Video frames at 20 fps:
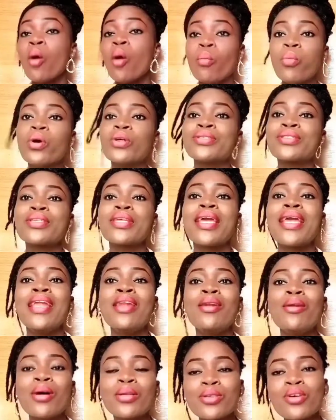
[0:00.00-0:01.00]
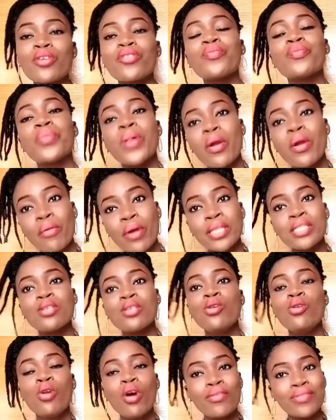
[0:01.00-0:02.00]
But a lot of parents
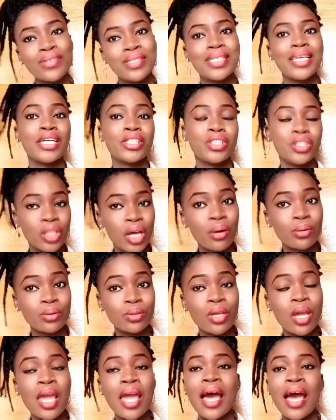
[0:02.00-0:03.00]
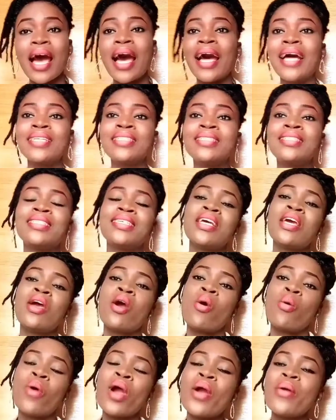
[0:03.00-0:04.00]
loves their child, and
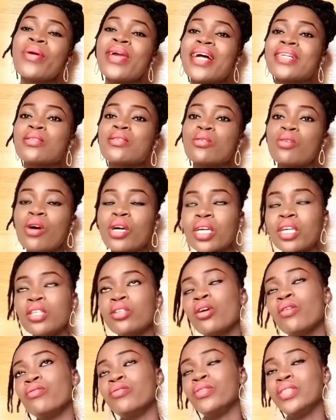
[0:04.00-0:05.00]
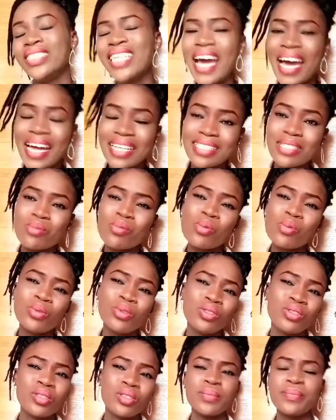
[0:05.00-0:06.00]
when we are talking of that,
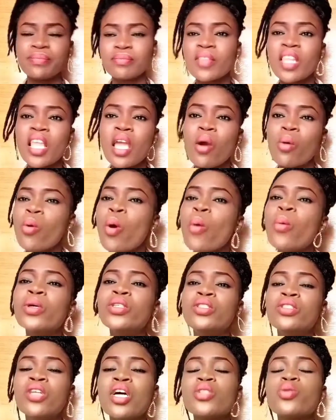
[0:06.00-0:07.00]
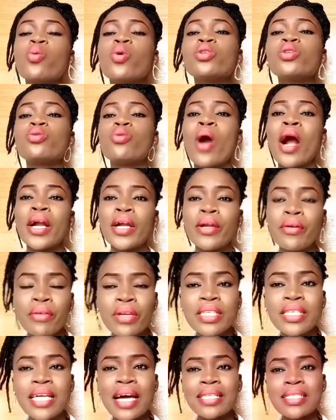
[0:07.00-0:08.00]
we would not want to agree
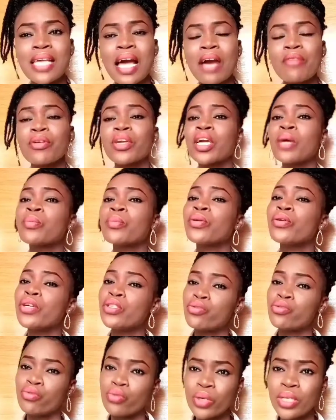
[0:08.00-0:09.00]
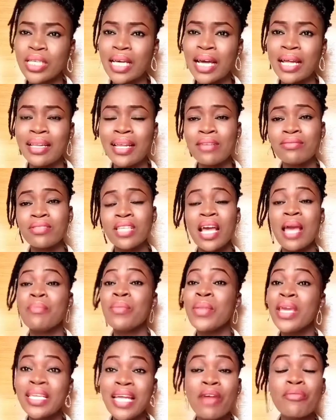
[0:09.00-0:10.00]
that African parents ruin their lives. I
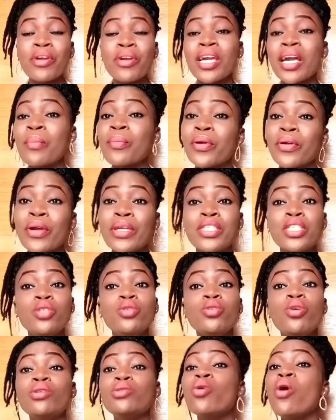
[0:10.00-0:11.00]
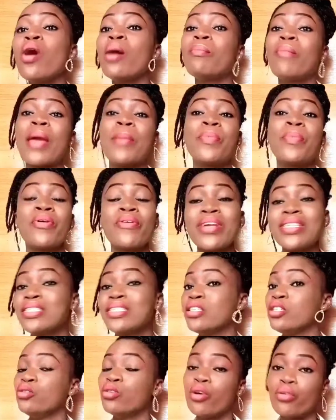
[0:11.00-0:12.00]
mean, African parents did not, no, my parents
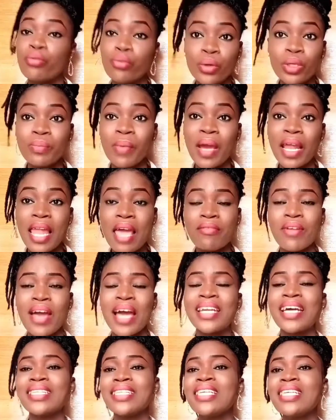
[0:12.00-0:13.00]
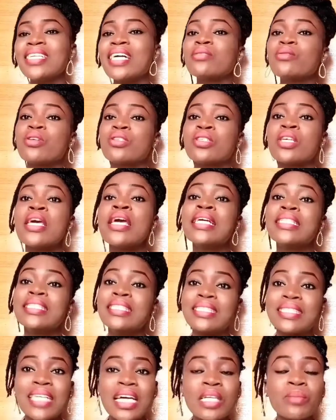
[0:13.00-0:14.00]
did not ruin my life, and I think that was the
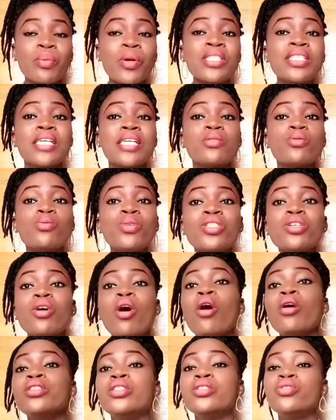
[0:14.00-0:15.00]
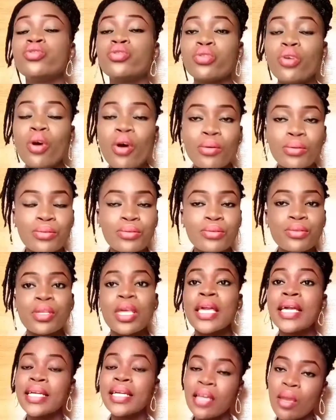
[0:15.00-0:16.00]
standpoint at which all the trolls
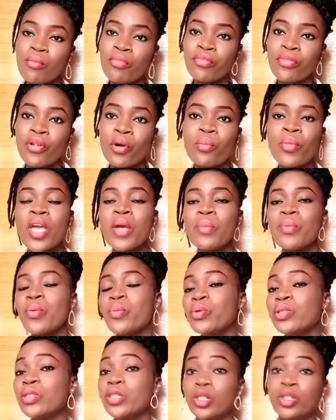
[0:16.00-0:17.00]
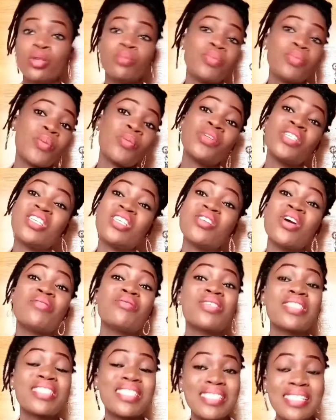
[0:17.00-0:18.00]
came from. People did not
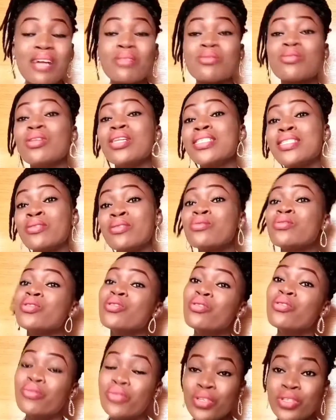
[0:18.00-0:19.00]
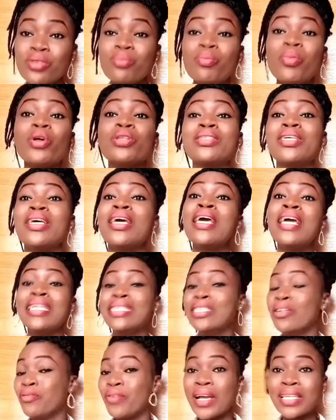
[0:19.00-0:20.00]
even sit down to listen to the whole video, but
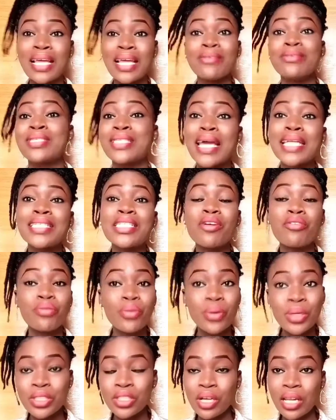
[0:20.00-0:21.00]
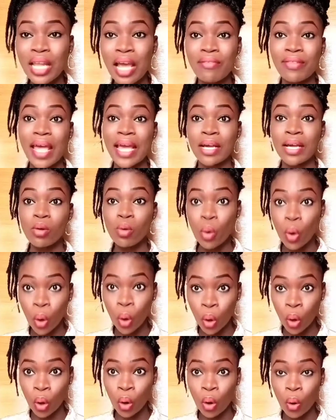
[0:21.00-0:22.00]
the fact that you said they ruined your life, like,
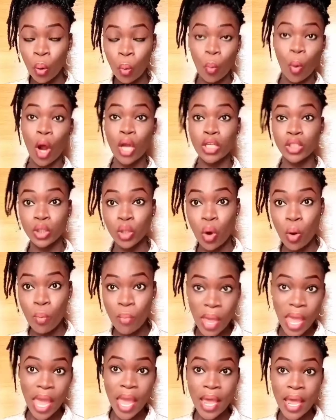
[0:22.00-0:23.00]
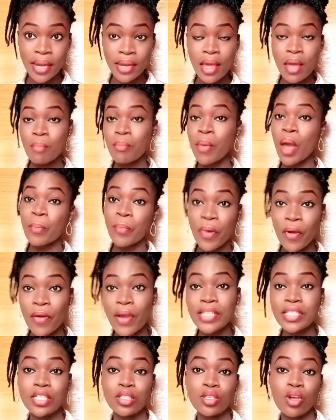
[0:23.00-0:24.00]
ooh, what do you mean my
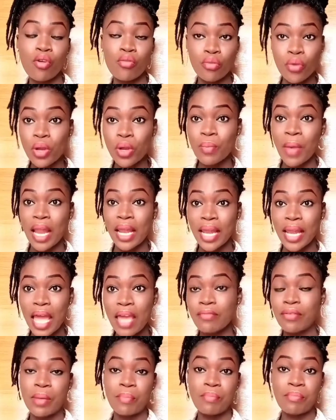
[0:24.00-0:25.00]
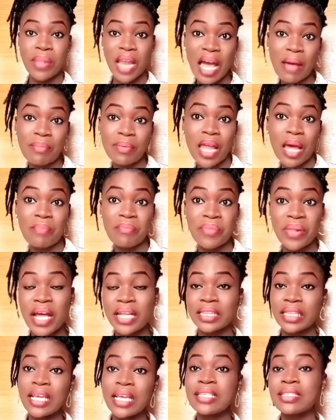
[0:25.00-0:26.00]
parents did not ruin my life, and blah blah blah,
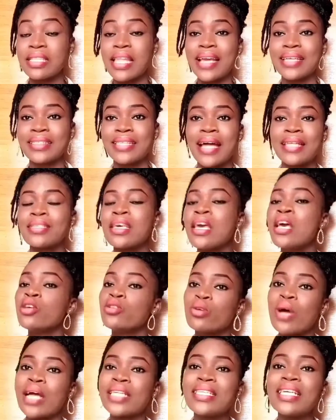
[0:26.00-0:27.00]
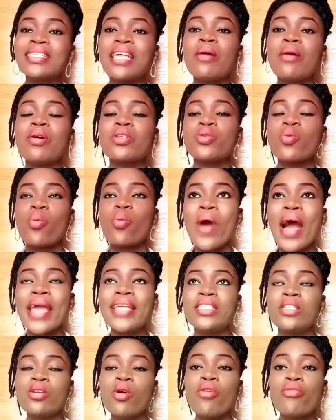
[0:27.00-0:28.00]
things like that. So I think that was why
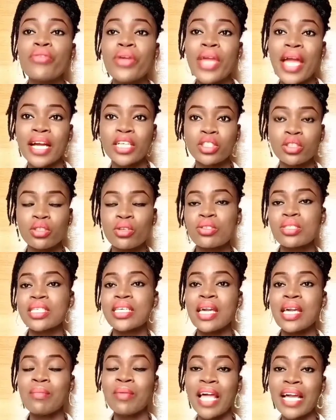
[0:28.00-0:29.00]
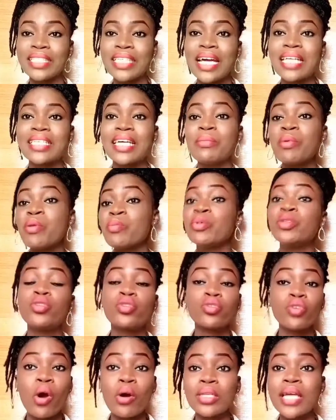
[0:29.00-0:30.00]
the overreactions came like that, and people
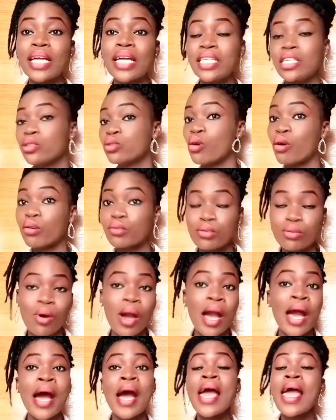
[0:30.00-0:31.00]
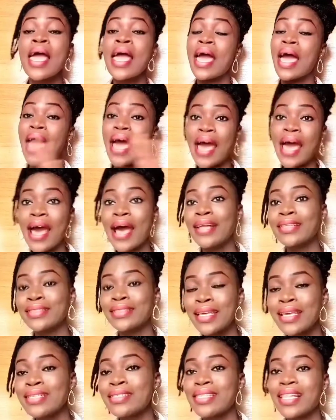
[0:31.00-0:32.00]
trolled her, they talked to her and
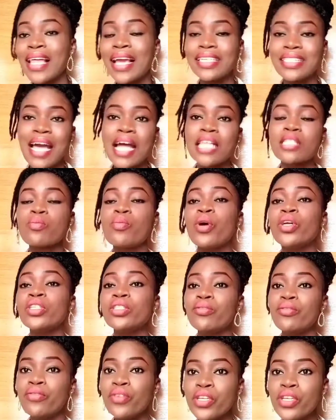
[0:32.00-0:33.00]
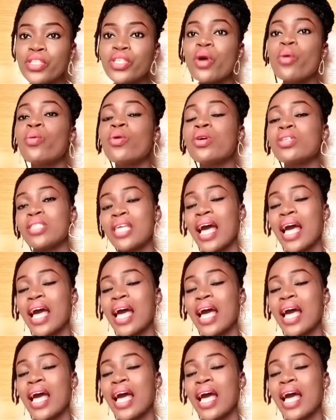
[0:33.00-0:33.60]
things like that. But the video was